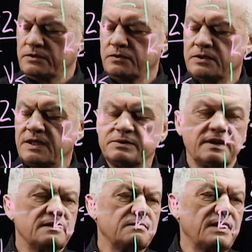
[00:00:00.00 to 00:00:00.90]
2 times
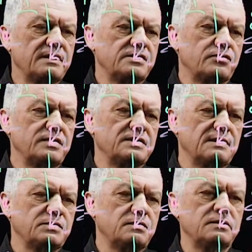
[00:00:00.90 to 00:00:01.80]
10 to the minus 3
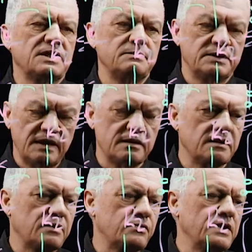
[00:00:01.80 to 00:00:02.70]
times 2 times 10 to
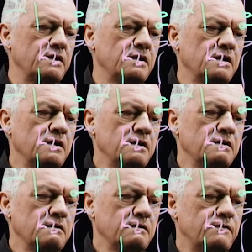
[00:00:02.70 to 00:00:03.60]
the 3,
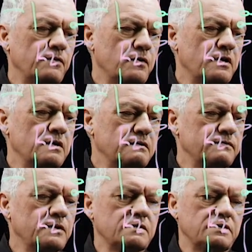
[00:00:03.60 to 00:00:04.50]
4
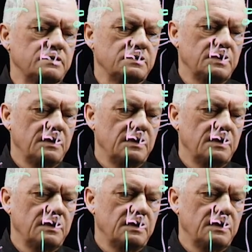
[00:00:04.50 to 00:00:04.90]
volts.